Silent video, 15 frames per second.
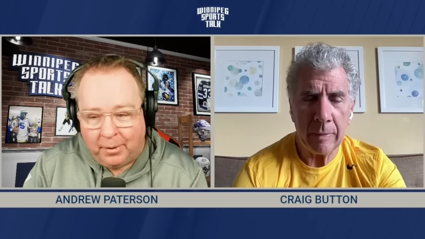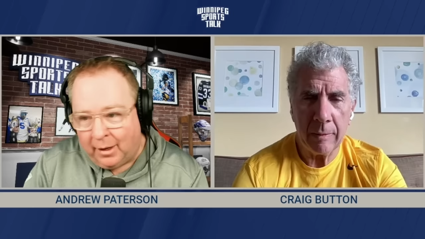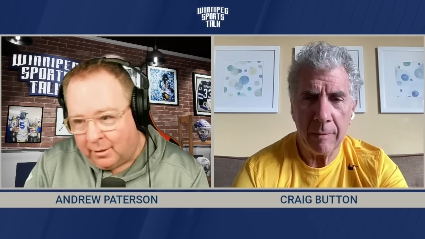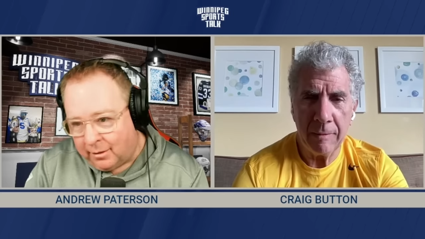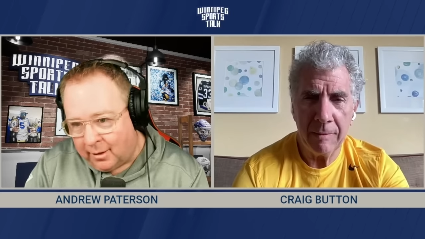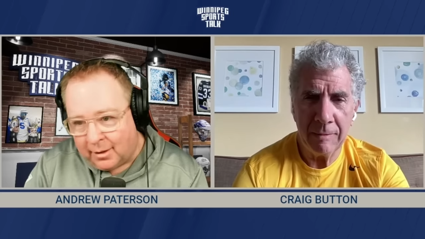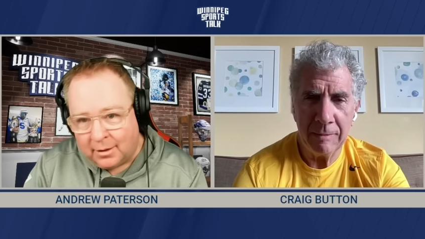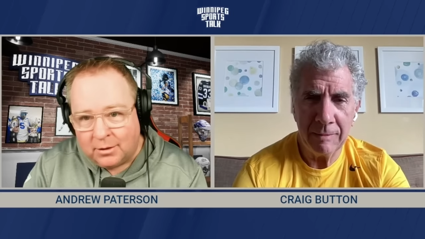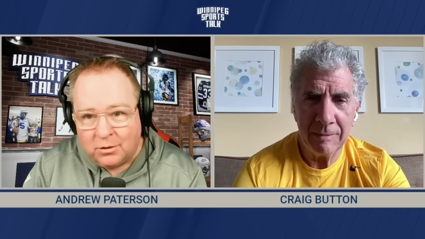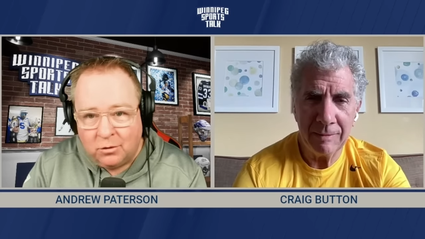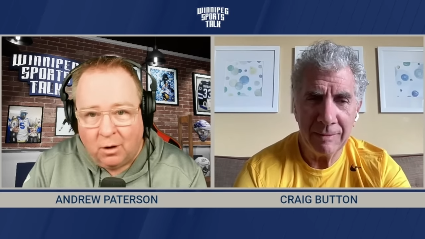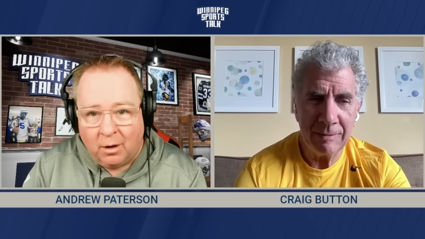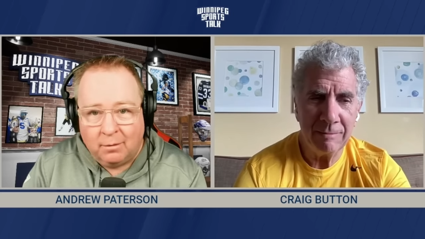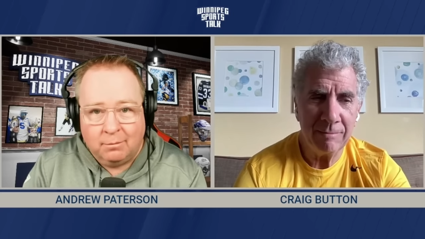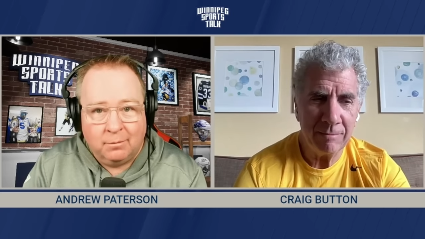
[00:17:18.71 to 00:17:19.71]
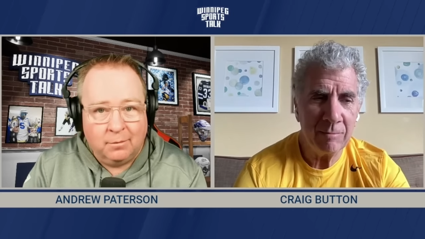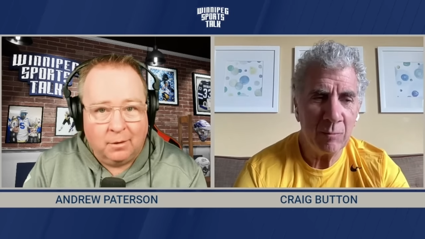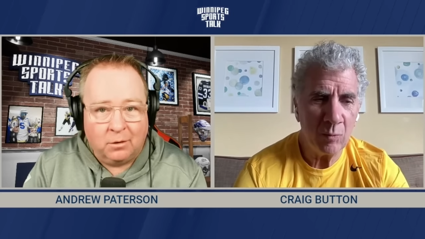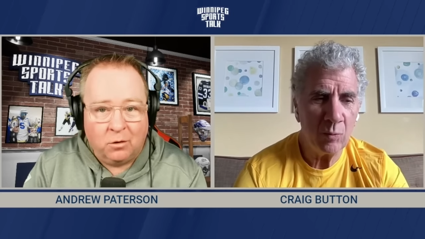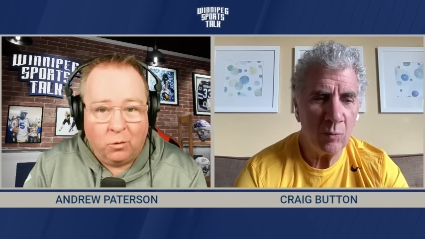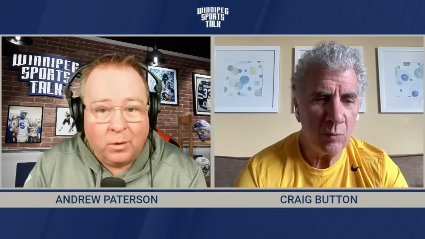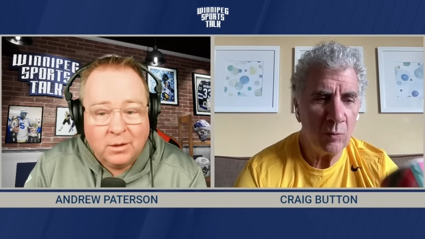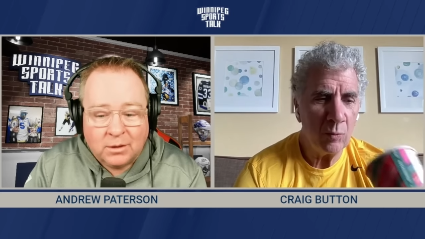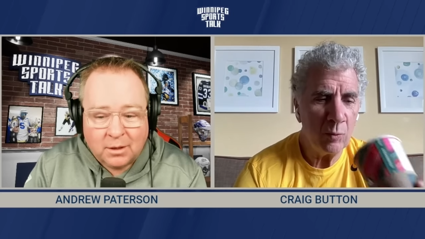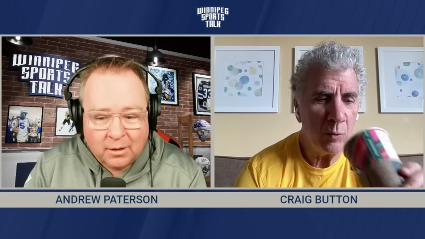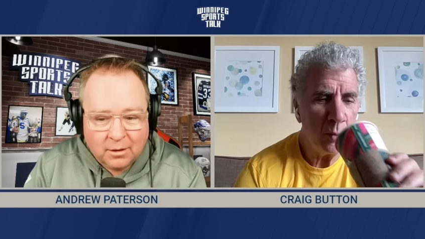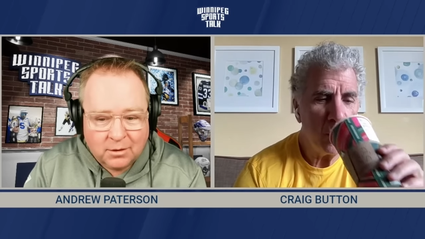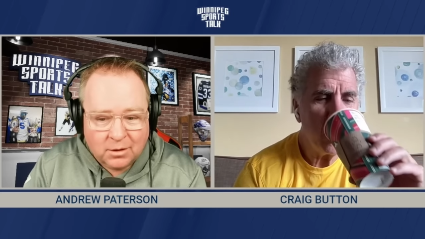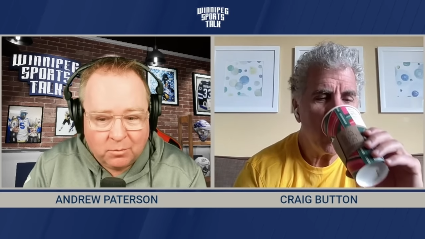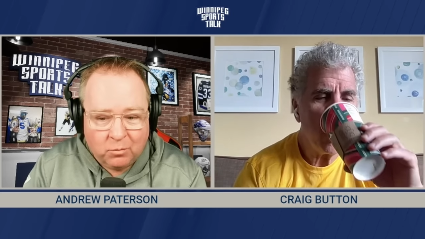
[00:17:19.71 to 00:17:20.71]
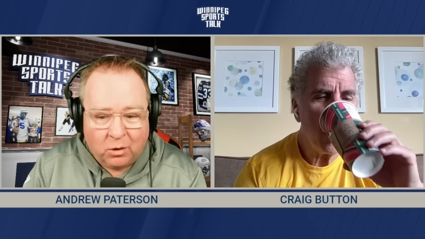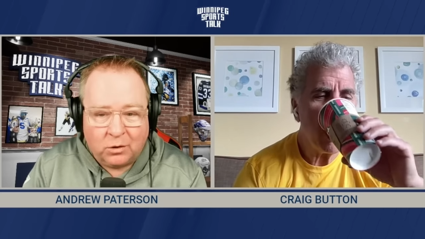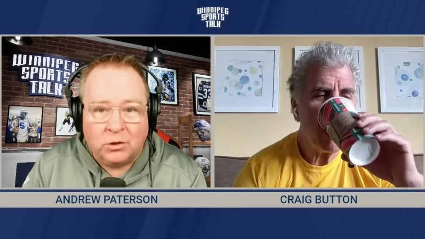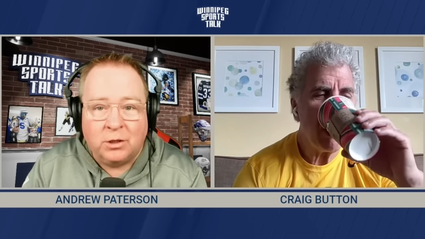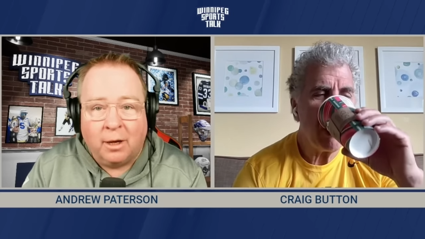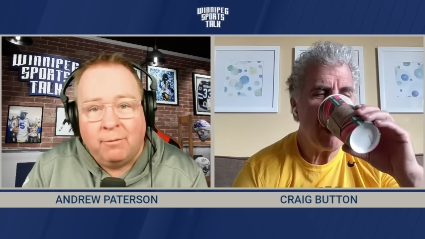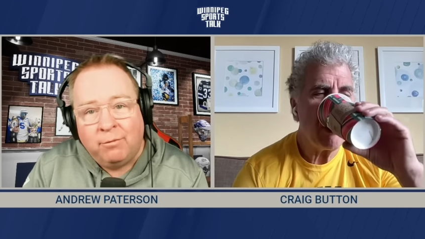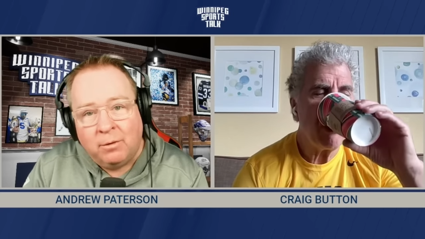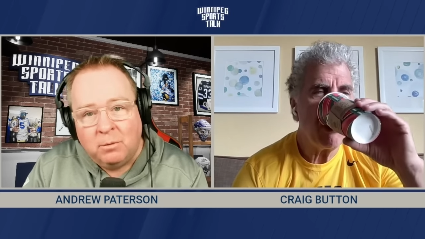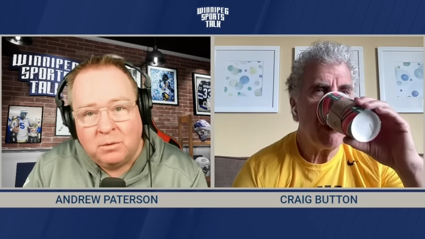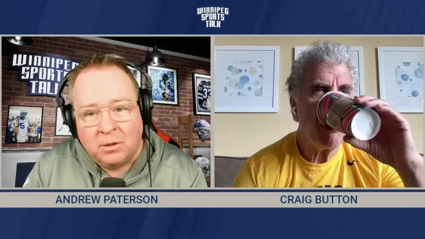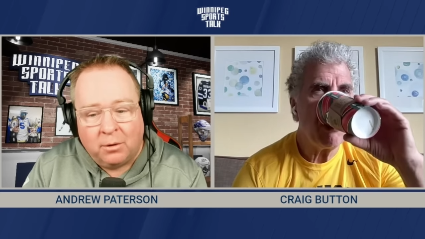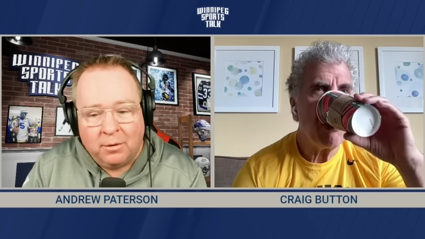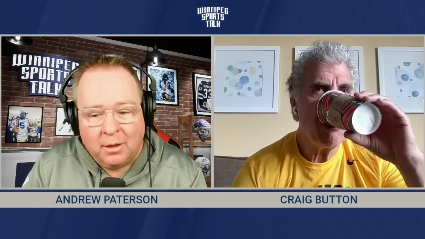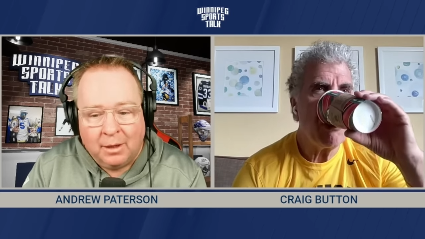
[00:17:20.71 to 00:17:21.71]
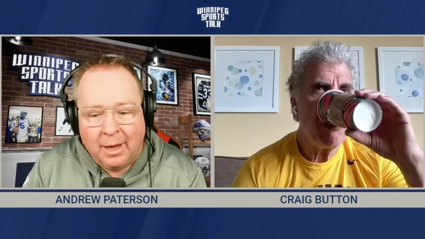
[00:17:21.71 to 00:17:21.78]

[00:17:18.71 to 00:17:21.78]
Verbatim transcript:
Speaker 1: And I think it's not a coincidence that Mark Scheifele was out